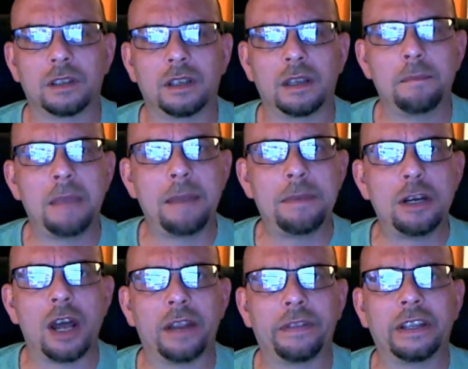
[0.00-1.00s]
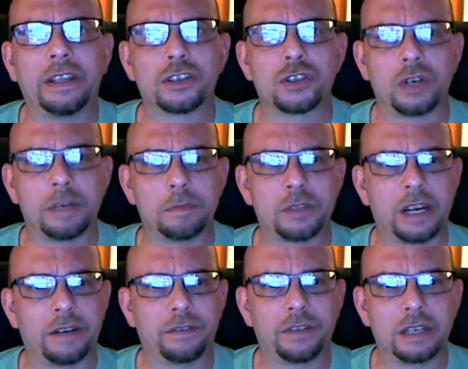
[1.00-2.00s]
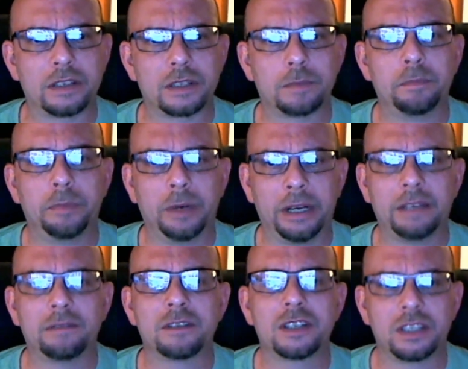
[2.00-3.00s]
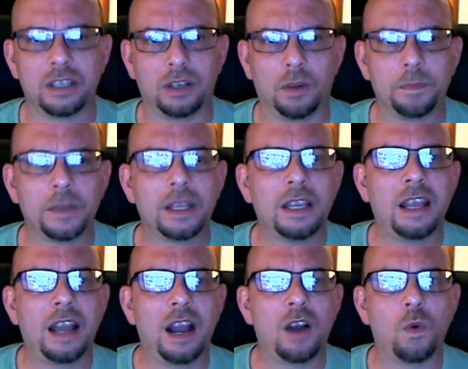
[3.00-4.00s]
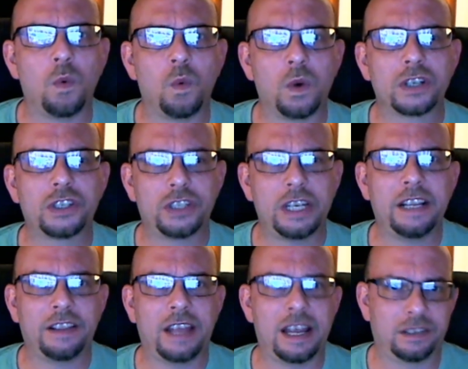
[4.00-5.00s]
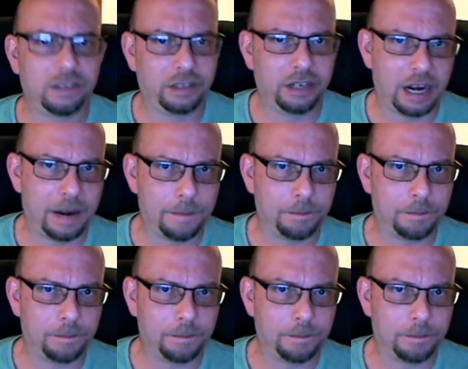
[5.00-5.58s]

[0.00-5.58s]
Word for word: maybe not the extreme side of things, but still we're seeing that today.